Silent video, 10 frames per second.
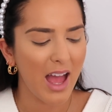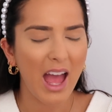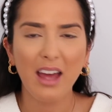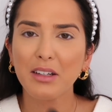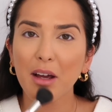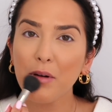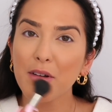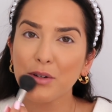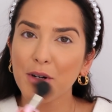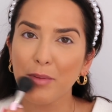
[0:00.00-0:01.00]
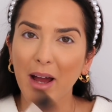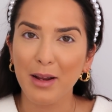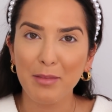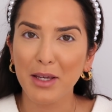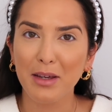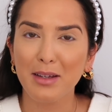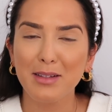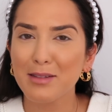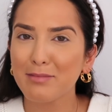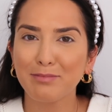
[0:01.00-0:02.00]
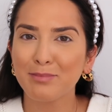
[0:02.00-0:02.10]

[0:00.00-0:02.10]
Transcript: And I want to talk about it, because